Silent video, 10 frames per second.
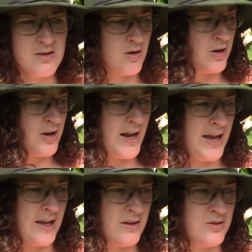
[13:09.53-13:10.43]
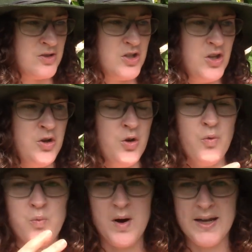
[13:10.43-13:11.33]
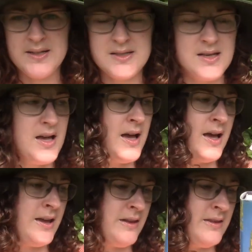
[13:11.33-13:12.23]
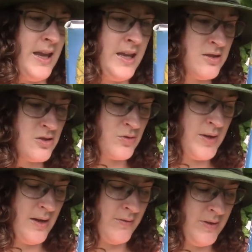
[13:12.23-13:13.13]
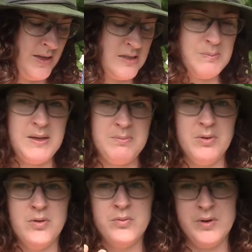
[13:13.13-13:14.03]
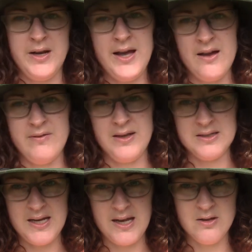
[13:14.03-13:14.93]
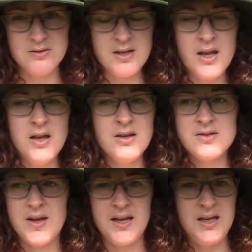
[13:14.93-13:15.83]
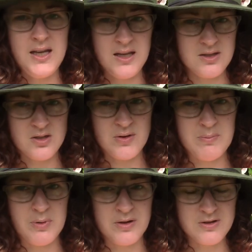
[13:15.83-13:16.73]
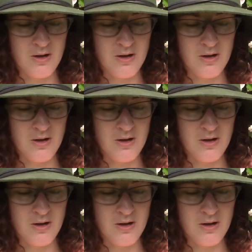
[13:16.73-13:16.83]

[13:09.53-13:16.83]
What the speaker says: are, and you know, what the history of these people would have entailed. So any history books